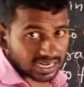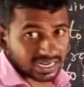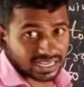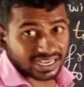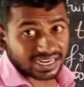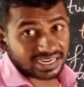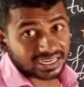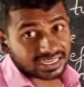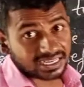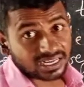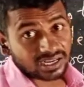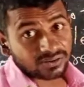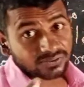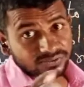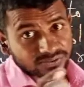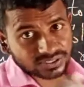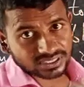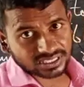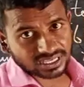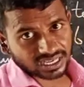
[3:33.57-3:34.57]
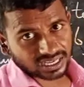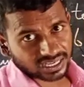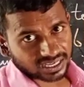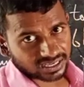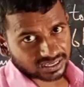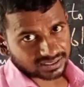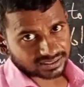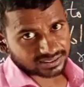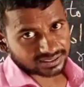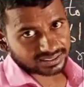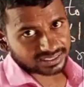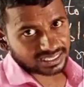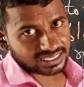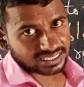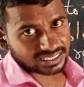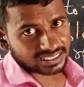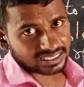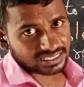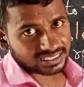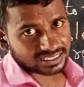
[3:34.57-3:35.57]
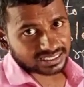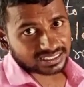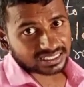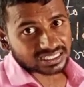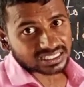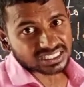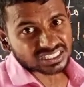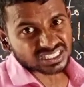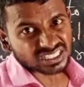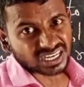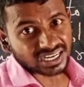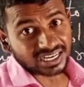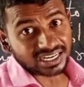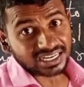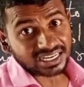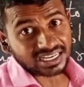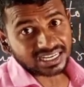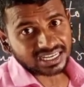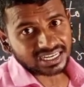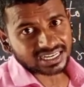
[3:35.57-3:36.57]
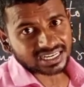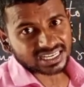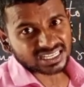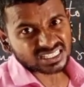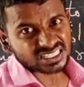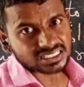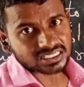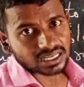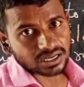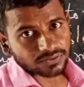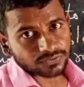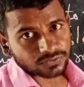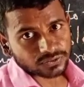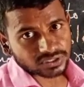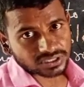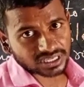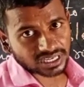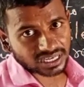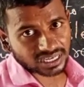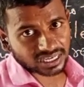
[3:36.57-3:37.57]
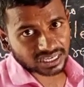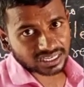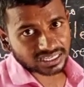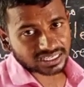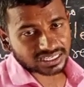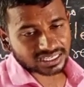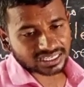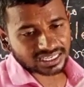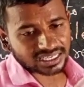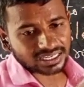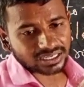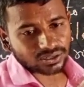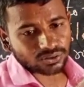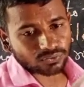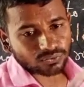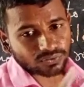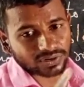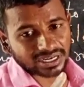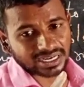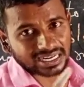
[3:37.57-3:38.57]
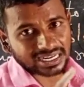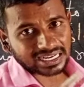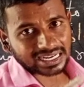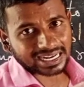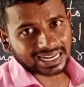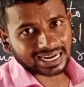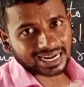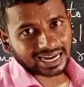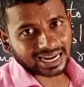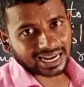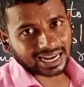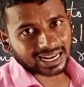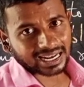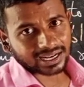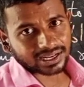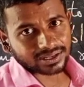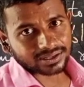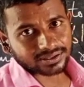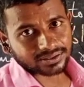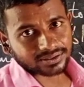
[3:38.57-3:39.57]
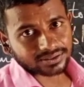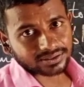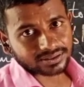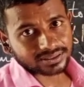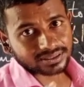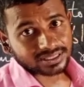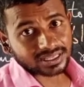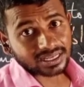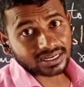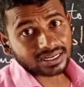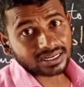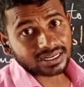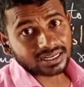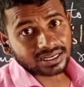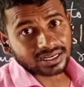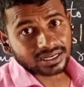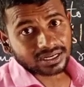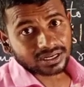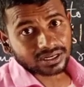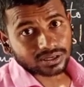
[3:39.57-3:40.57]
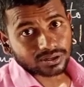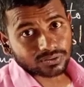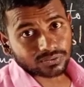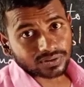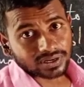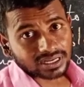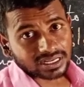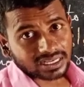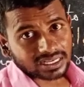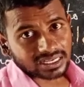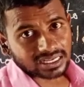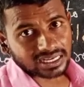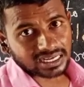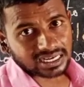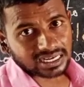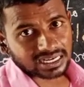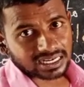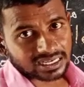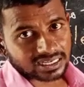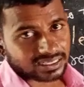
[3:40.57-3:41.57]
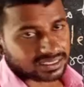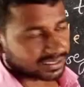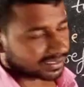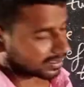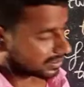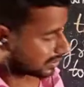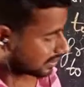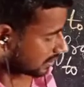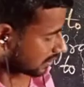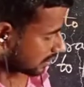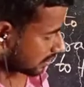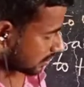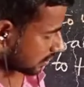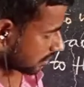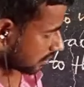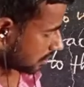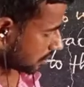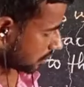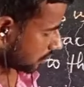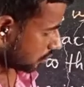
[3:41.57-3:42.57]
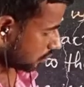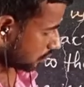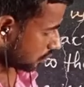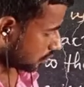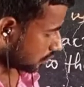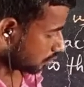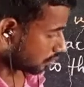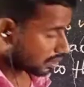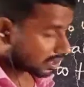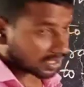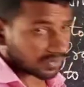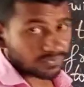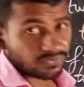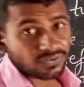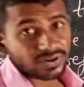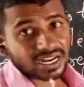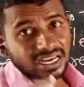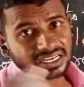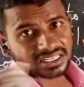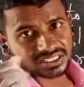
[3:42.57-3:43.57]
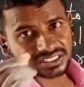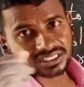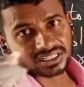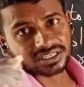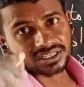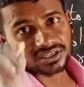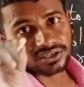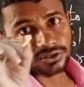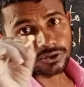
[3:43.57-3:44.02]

light of star, then the shininess of star can twinkle. Then twinkle due to refraction